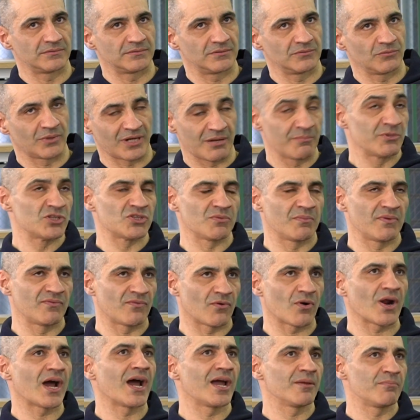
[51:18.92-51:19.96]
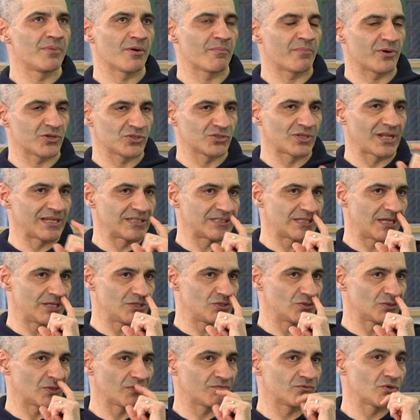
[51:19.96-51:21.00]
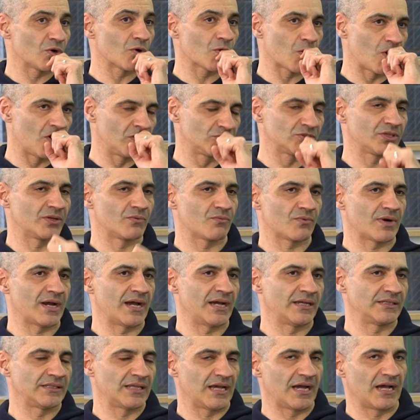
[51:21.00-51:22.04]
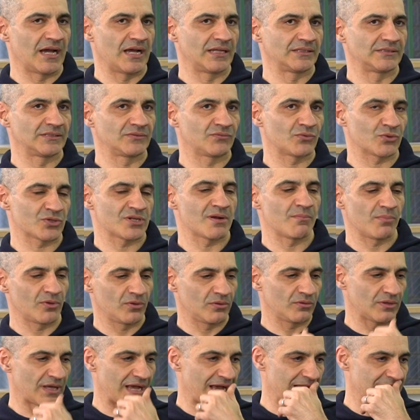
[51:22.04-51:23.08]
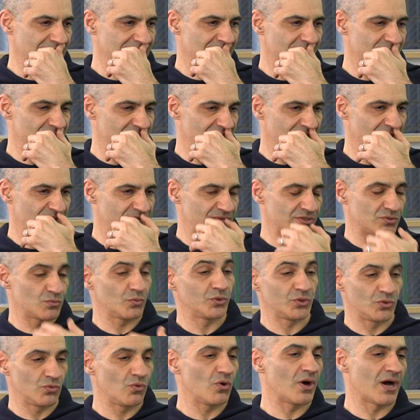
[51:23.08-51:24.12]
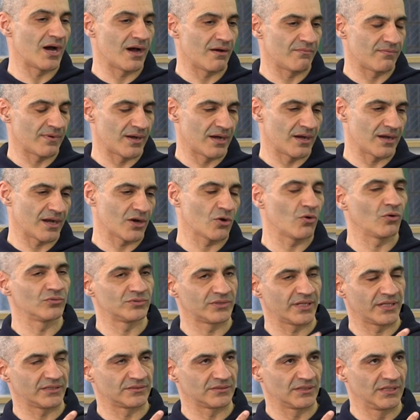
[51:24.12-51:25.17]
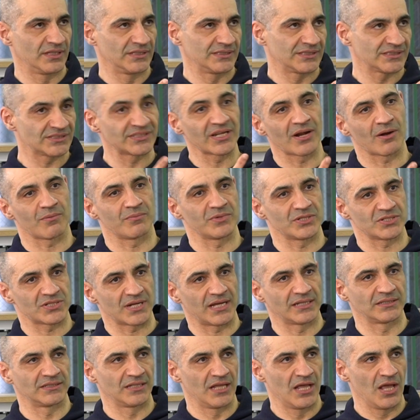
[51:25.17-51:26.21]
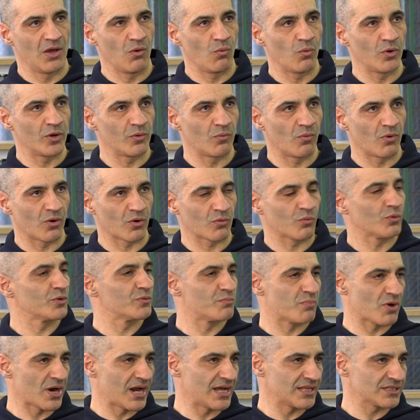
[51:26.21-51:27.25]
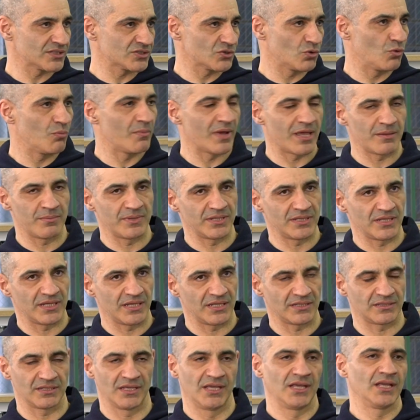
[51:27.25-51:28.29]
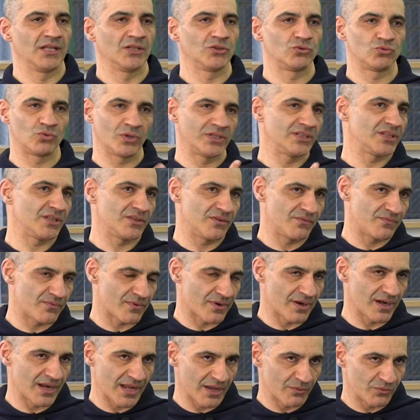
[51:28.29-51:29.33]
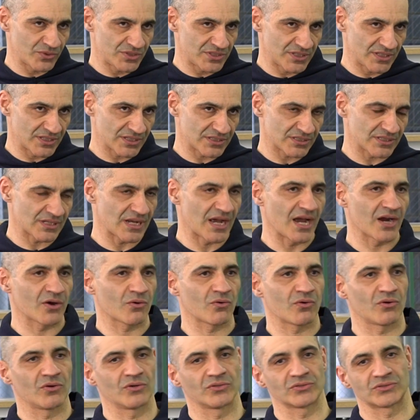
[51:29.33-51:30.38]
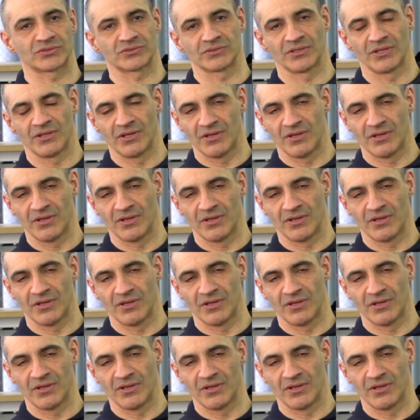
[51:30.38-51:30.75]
what I mentioned before, hyper-personalization of your content, right? Yeah. And for example, us at Jellyfish, we do have a content service, and we work with brands who maybe need 20 different languages across